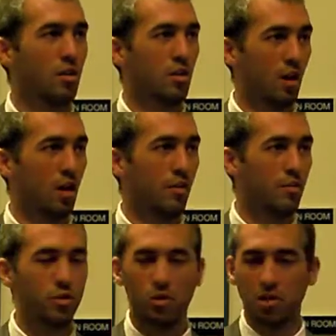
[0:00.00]
of
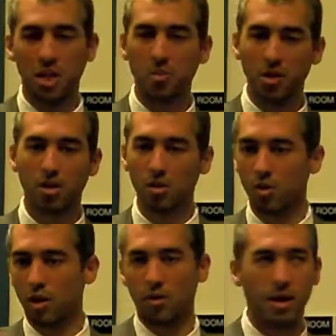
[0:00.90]
an email
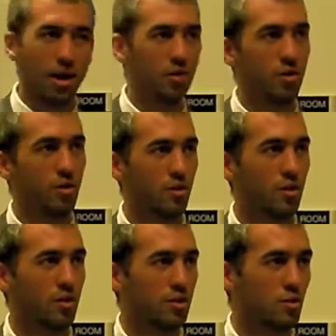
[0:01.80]
going around
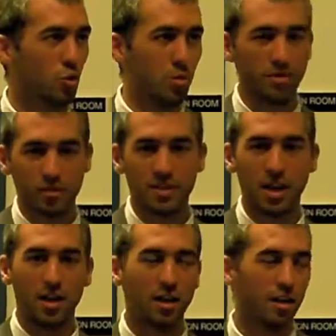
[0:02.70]
this group of
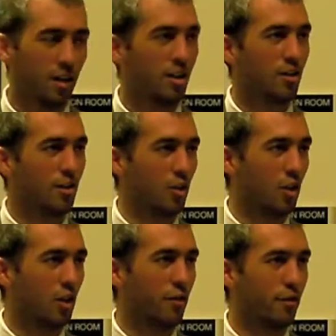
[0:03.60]
10
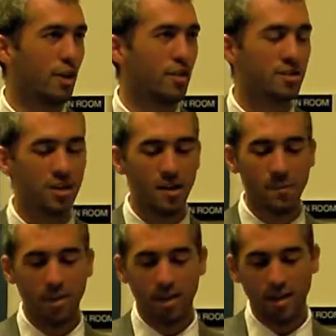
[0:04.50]
young friends,
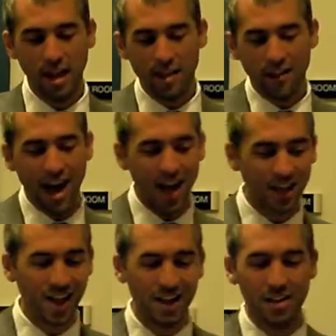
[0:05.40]
and they have
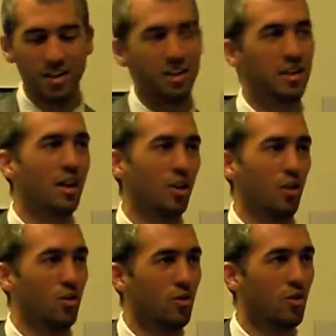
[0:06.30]
highlighted in yellow
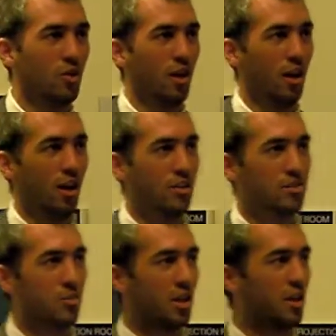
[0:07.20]

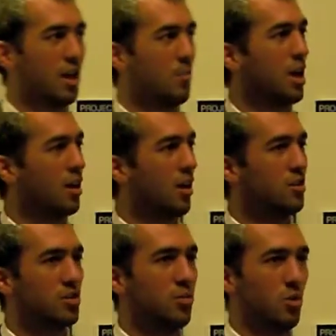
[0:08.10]
something that my
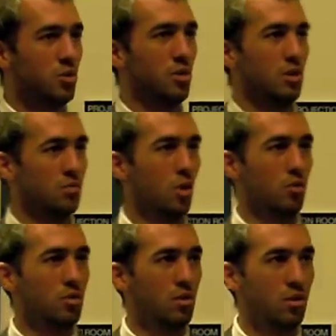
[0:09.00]
client supposedly wrote,
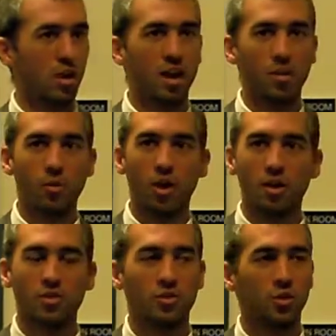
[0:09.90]
and it
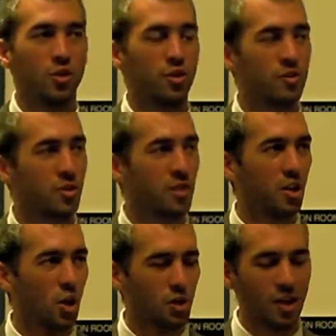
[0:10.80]
was something
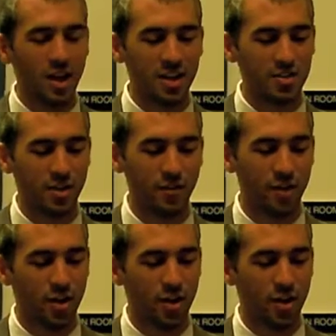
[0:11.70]
along the lines of